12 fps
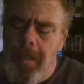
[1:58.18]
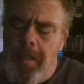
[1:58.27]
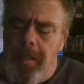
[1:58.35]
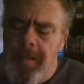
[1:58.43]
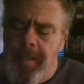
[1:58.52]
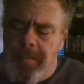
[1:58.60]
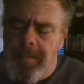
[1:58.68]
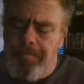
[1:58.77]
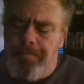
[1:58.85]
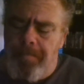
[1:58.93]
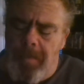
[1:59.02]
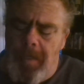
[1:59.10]
this
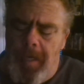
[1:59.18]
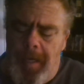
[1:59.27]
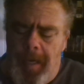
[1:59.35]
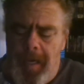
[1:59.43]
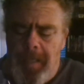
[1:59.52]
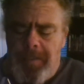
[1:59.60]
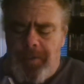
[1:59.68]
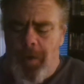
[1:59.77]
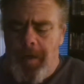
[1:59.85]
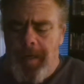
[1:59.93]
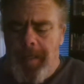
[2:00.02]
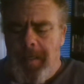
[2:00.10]

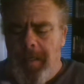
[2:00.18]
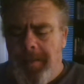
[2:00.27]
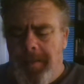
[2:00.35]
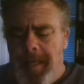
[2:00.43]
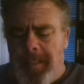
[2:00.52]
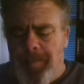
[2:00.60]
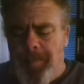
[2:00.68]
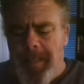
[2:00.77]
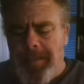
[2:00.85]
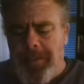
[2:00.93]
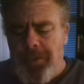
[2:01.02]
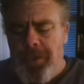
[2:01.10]
story takes
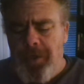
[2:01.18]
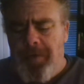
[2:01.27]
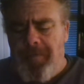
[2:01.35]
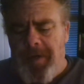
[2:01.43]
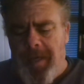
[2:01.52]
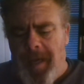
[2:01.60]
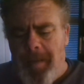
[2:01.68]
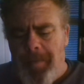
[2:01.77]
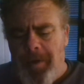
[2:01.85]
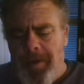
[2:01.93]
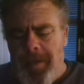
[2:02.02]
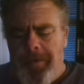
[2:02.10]
place in two different time
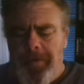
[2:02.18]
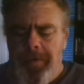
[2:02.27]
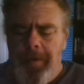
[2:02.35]
periods.